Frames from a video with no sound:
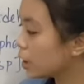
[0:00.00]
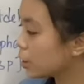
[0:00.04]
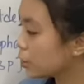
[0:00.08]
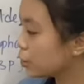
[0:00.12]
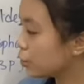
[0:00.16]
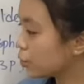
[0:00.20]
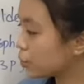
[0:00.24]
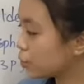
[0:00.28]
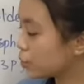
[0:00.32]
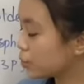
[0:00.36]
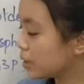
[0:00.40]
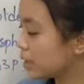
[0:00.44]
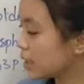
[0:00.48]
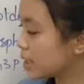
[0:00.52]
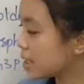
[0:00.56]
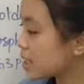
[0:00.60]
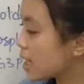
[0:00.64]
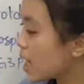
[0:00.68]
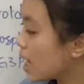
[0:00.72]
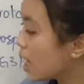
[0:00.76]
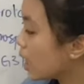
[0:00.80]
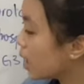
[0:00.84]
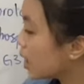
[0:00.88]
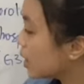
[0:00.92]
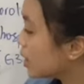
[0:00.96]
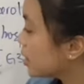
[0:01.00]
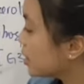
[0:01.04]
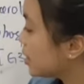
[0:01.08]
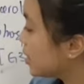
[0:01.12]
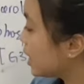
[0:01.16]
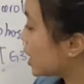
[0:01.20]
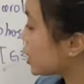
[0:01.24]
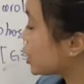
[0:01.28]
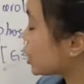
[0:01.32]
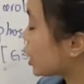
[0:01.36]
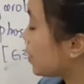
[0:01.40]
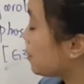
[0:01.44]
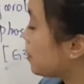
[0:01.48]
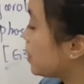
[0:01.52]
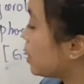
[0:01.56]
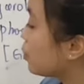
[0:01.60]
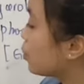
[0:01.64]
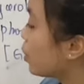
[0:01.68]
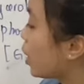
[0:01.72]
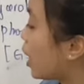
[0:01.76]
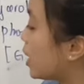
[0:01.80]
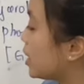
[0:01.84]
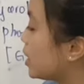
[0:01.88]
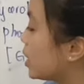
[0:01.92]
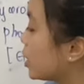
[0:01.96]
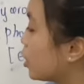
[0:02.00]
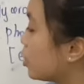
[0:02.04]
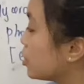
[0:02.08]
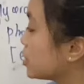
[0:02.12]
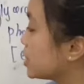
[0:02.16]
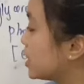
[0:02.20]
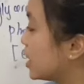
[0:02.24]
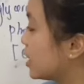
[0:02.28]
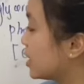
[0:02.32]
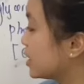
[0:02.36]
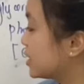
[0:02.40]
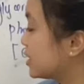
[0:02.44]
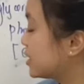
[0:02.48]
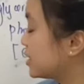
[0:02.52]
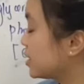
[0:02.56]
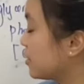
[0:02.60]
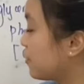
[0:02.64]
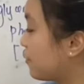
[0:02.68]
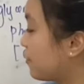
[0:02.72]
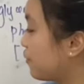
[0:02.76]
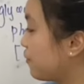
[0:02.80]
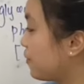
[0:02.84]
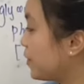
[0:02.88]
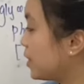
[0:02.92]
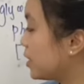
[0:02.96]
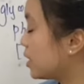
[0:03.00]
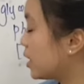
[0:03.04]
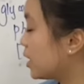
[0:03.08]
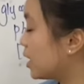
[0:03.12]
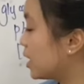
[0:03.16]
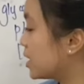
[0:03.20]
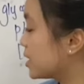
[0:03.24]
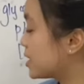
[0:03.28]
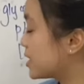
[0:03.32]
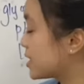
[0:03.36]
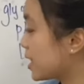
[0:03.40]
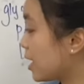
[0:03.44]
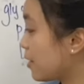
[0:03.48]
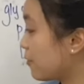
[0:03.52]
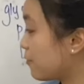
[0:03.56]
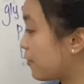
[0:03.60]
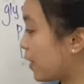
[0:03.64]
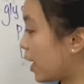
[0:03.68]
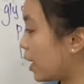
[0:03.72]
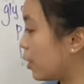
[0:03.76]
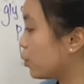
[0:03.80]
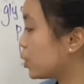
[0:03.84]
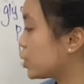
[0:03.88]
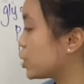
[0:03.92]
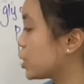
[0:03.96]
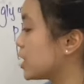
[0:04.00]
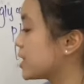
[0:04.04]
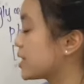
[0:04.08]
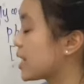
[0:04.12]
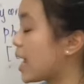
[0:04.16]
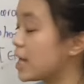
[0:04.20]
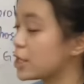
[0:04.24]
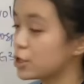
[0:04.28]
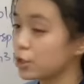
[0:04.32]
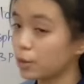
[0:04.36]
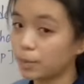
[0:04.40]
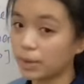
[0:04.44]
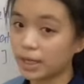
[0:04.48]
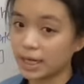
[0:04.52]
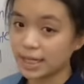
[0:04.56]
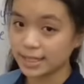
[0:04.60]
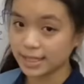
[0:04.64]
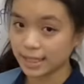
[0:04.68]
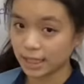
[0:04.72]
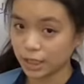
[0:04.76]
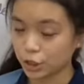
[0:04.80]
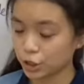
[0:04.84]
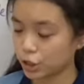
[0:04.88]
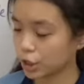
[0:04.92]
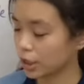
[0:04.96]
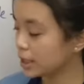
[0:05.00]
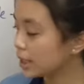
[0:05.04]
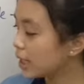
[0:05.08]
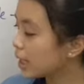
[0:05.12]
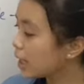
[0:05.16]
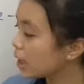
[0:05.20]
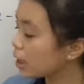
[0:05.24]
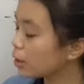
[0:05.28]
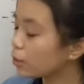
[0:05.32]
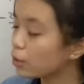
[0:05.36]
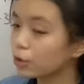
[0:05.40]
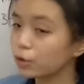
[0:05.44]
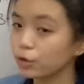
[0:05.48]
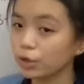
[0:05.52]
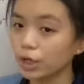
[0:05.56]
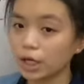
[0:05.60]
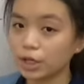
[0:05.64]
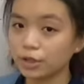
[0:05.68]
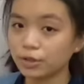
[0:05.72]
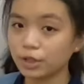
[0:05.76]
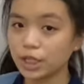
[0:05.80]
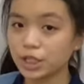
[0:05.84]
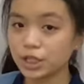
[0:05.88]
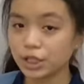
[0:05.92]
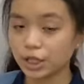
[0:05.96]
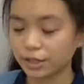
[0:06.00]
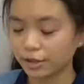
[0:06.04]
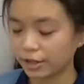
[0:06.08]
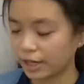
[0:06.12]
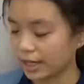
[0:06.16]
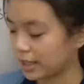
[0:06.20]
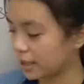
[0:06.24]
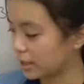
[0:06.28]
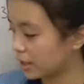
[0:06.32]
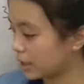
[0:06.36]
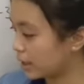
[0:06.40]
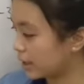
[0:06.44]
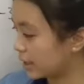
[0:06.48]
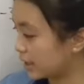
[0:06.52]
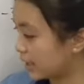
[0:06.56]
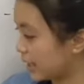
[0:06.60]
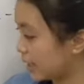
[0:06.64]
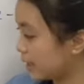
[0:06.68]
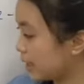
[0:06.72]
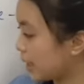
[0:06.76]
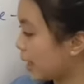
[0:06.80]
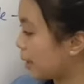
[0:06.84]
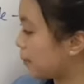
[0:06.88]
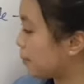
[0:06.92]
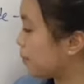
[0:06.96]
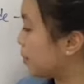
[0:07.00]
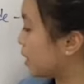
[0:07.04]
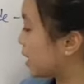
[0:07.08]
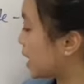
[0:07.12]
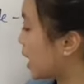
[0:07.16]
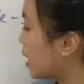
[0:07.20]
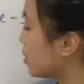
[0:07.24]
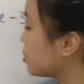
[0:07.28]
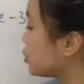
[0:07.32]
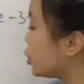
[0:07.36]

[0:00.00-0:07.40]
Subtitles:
Due to this, DHAP will undergo the step 5, which is isomerization. It will rearrange again and become